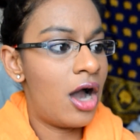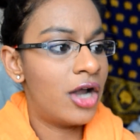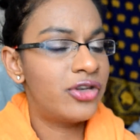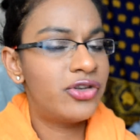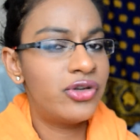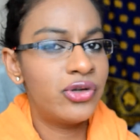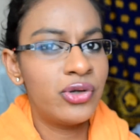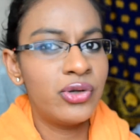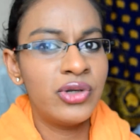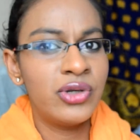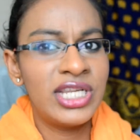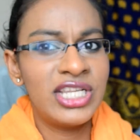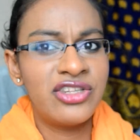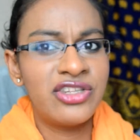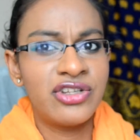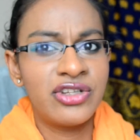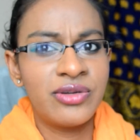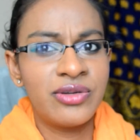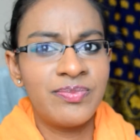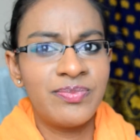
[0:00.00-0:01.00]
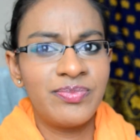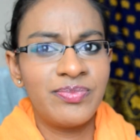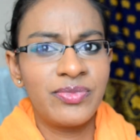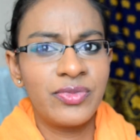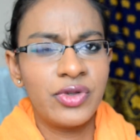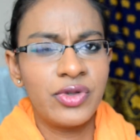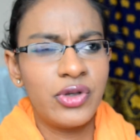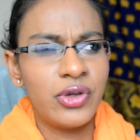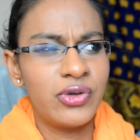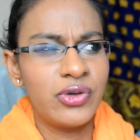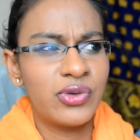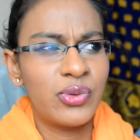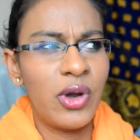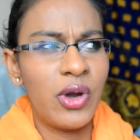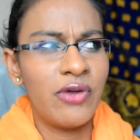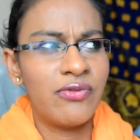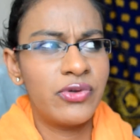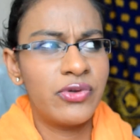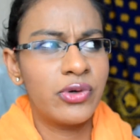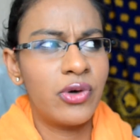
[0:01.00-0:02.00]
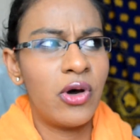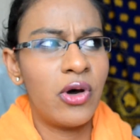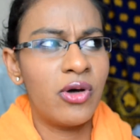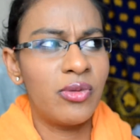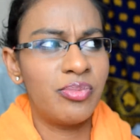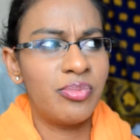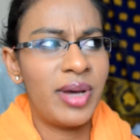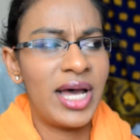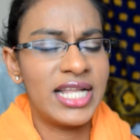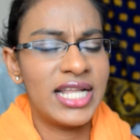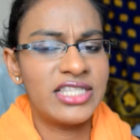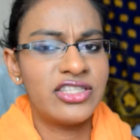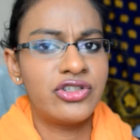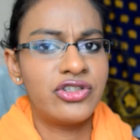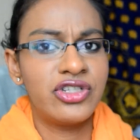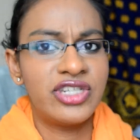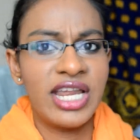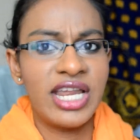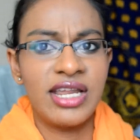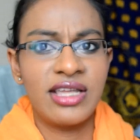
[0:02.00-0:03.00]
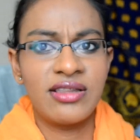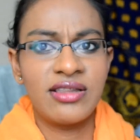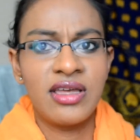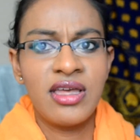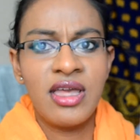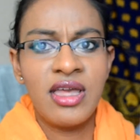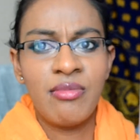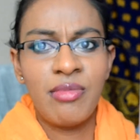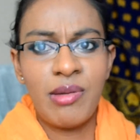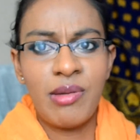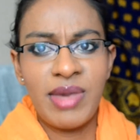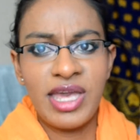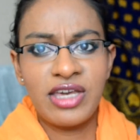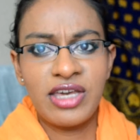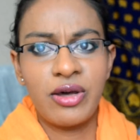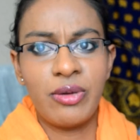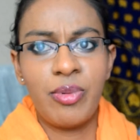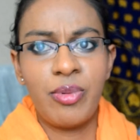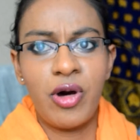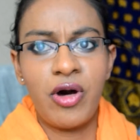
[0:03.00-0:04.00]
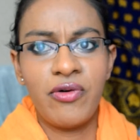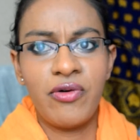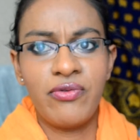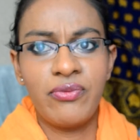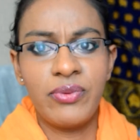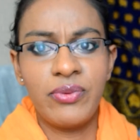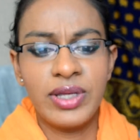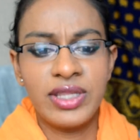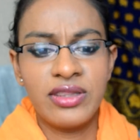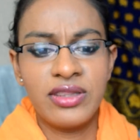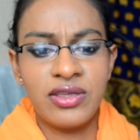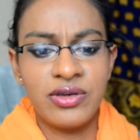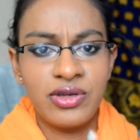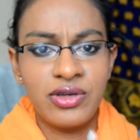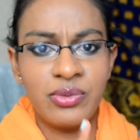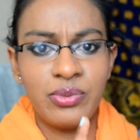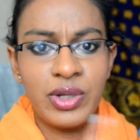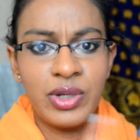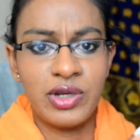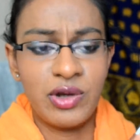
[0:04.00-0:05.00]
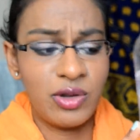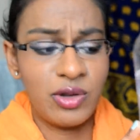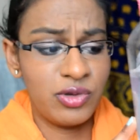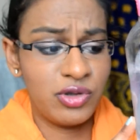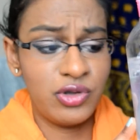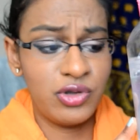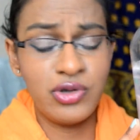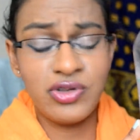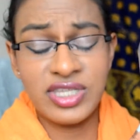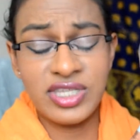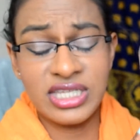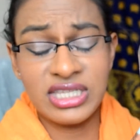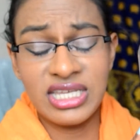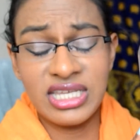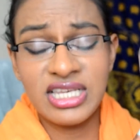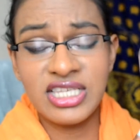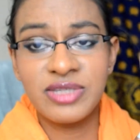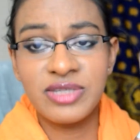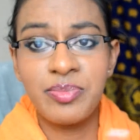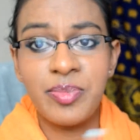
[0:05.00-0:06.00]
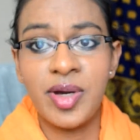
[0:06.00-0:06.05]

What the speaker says: do need to use quite a few cotton pads to take my makeup off with when not using this,